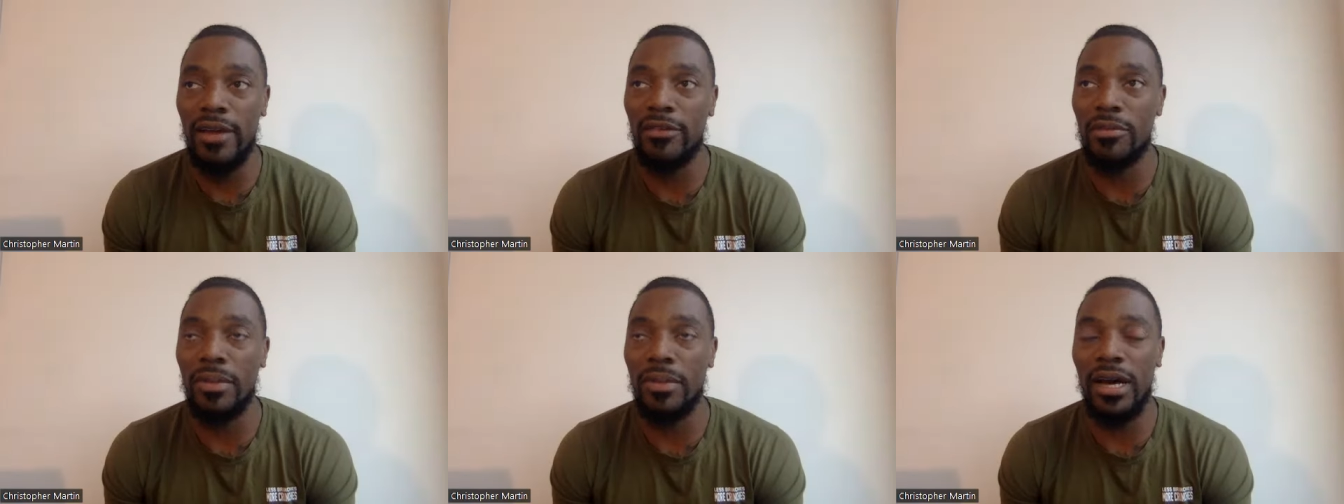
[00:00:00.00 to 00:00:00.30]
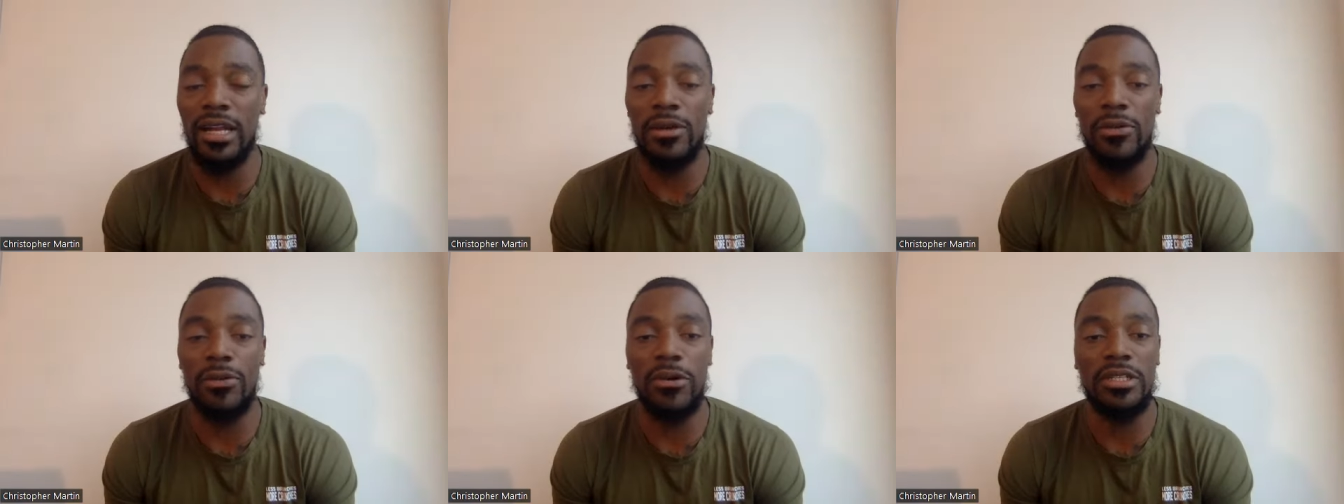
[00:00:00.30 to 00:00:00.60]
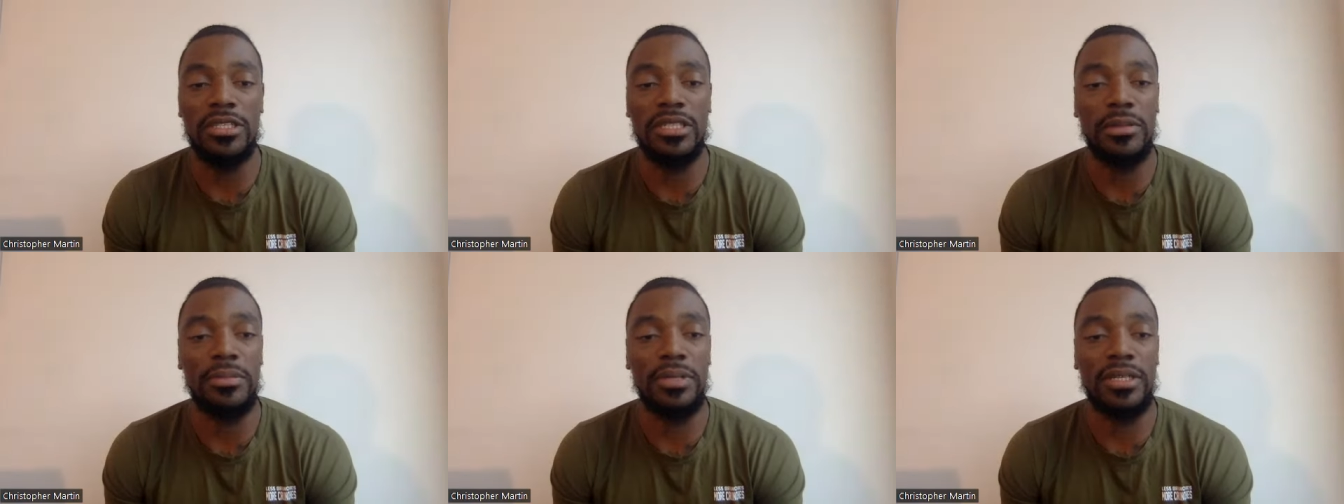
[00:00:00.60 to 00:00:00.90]
everybody
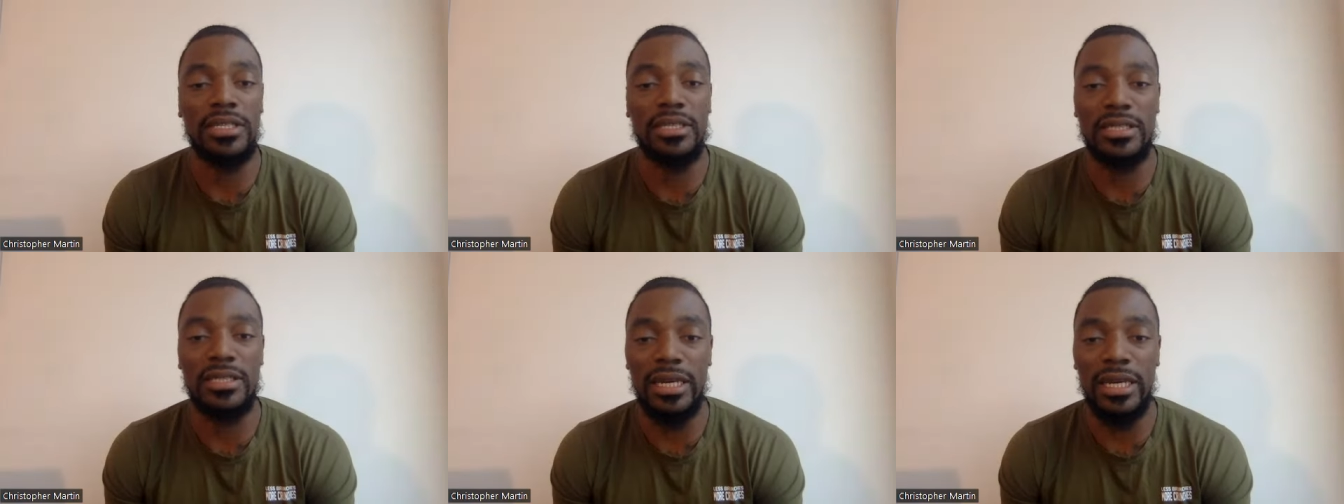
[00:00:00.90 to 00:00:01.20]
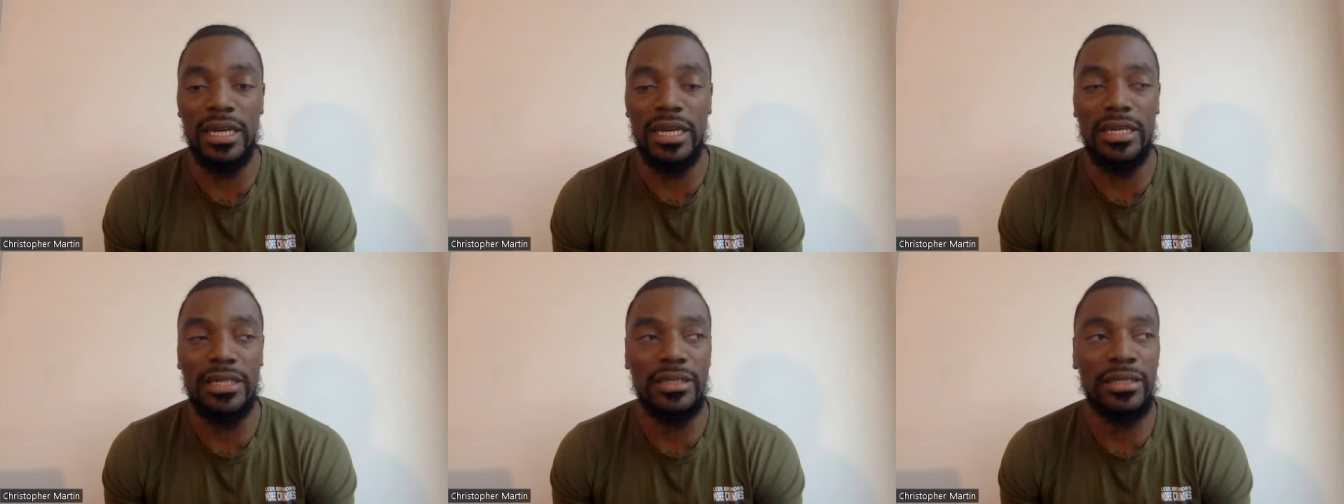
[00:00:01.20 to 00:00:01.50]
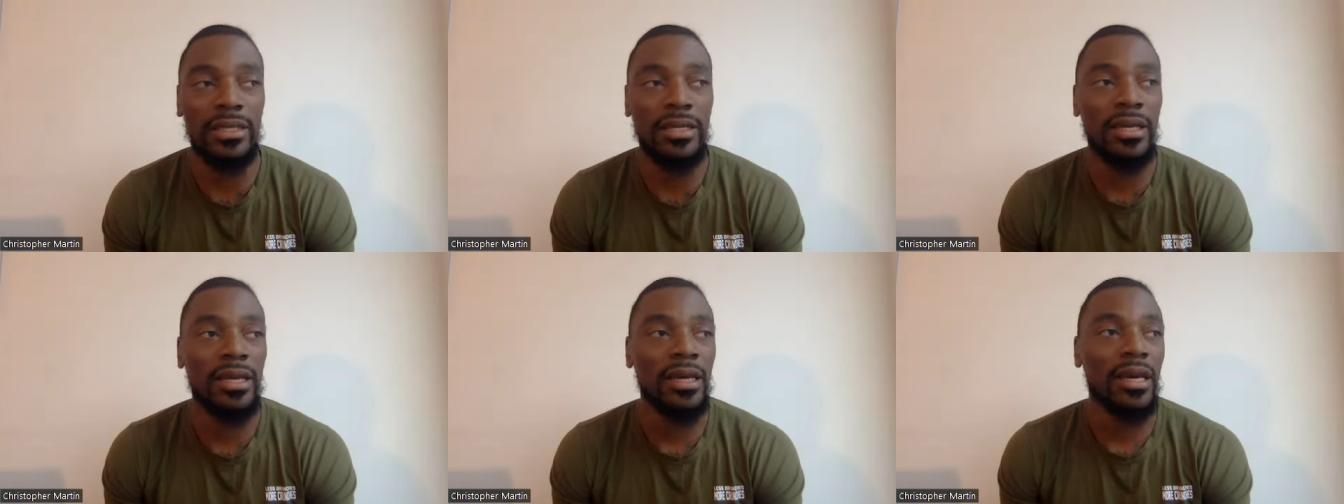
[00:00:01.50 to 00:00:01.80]
wants to be
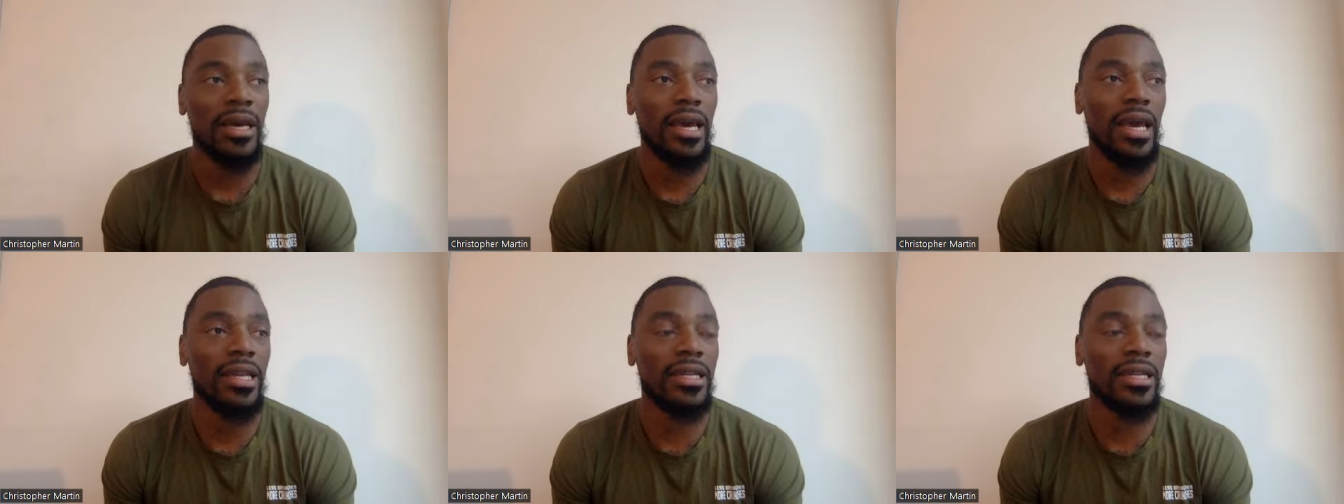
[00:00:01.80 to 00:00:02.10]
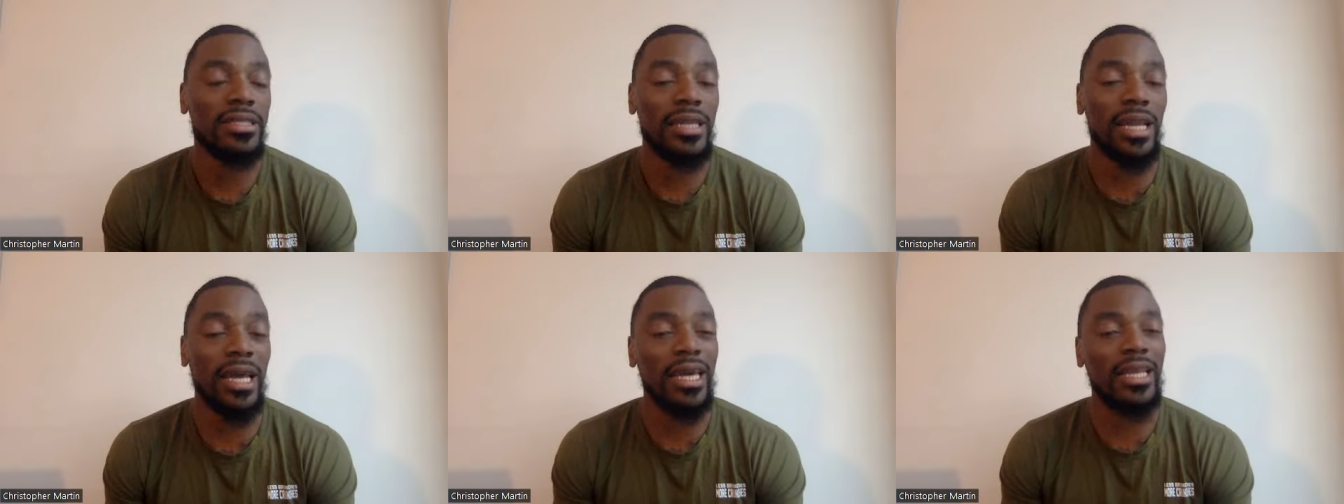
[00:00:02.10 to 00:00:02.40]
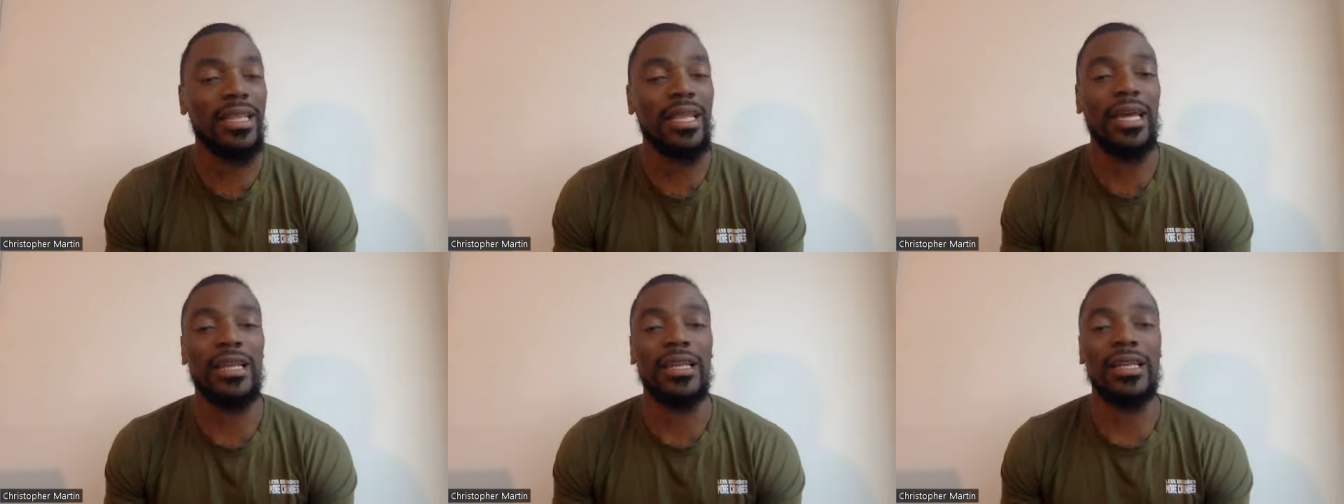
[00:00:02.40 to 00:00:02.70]
seen and it's
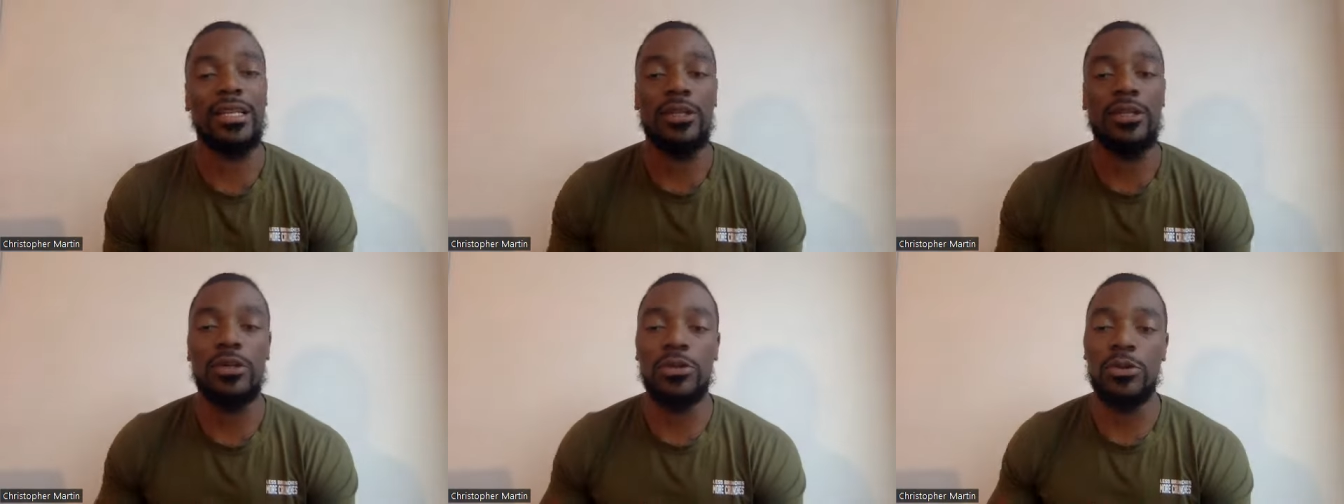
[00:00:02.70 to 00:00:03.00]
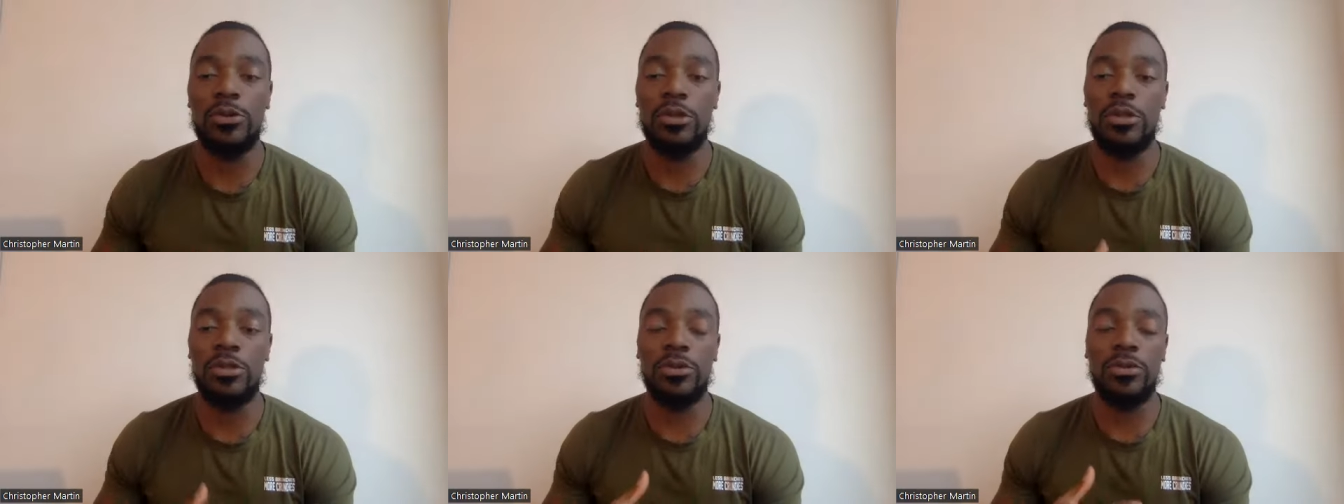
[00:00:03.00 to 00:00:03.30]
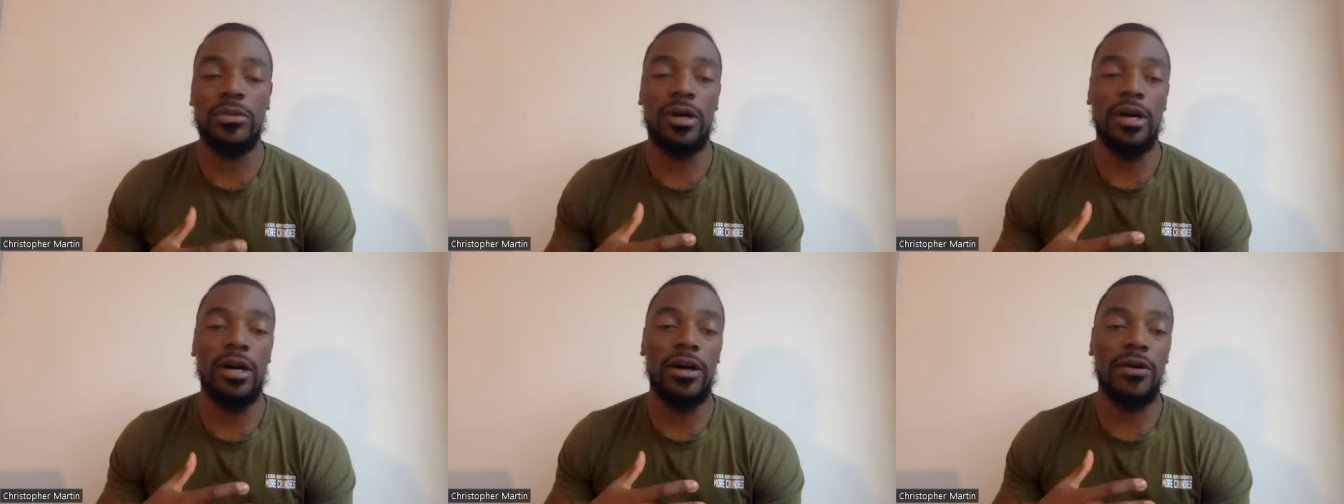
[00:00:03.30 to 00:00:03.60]
like that you
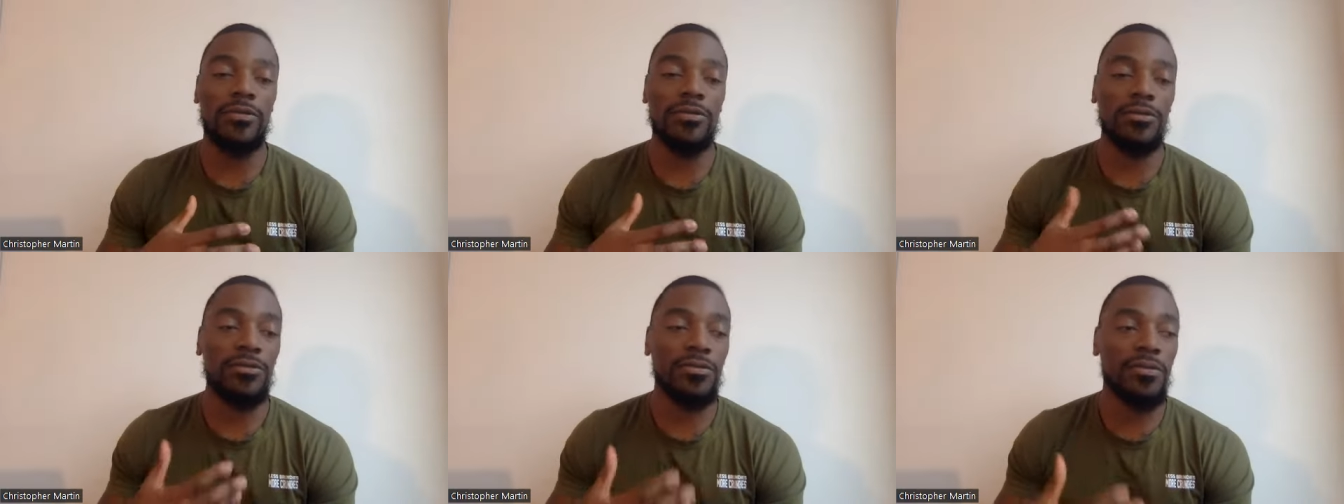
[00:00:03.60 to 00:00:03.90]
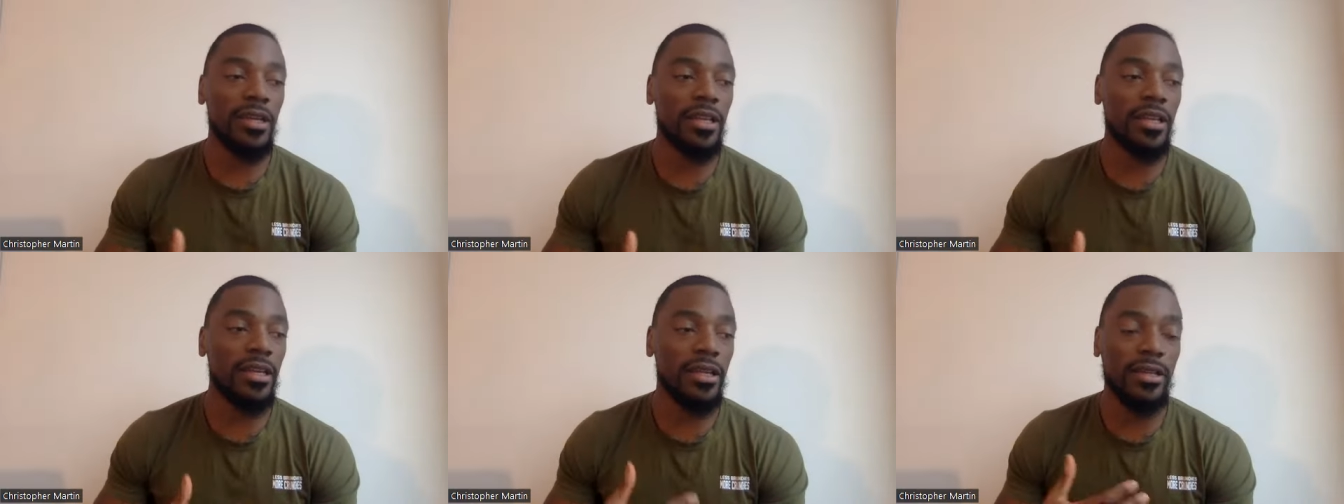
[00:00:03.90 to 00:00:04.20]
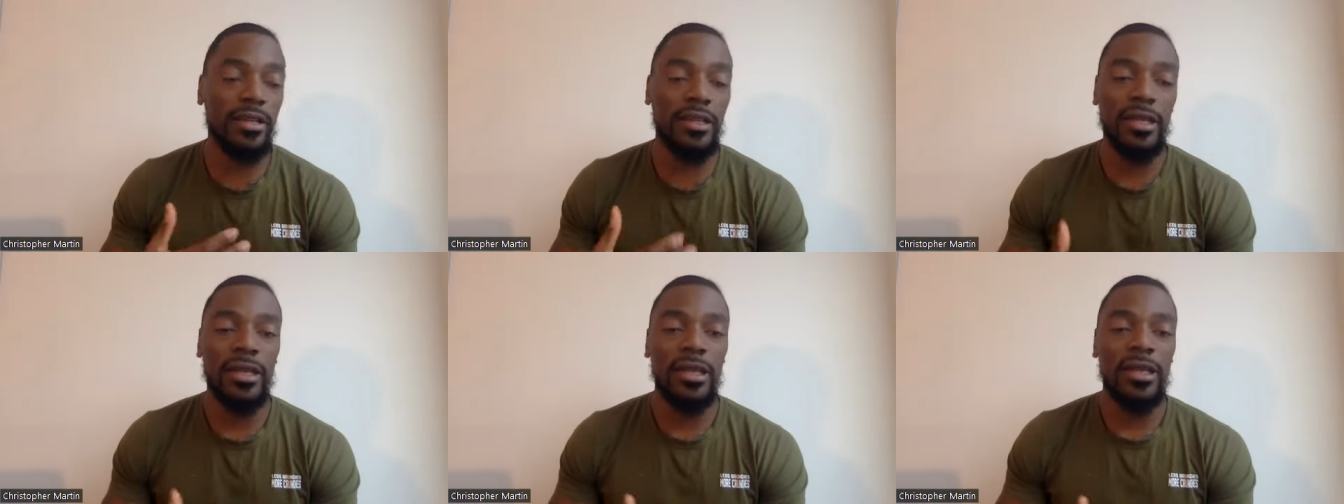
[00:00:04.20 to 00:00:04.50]
you uh,
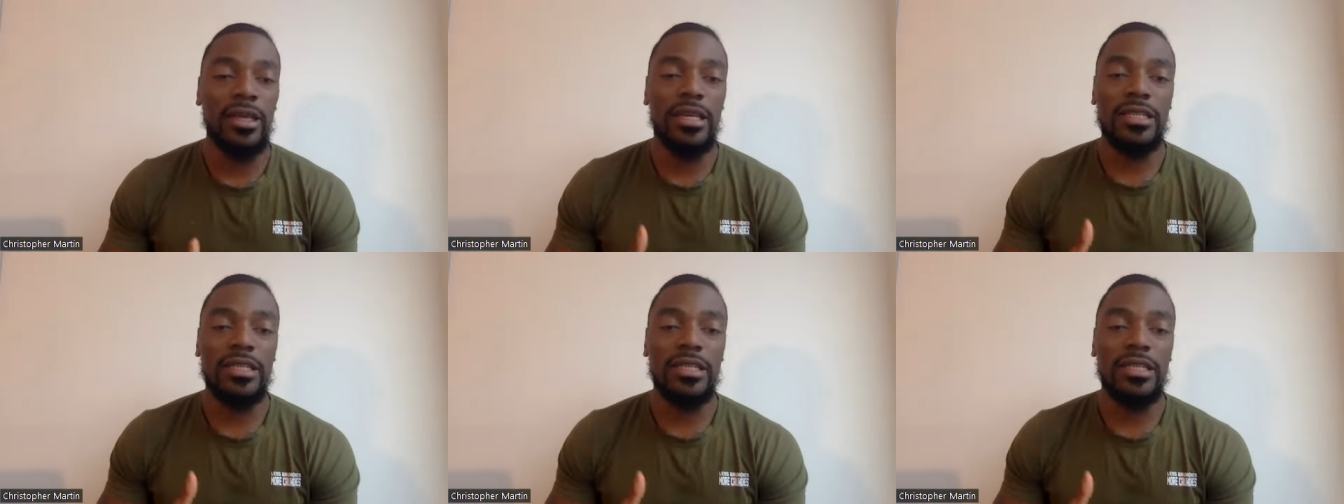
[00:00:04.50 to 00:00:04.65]
fulfilling.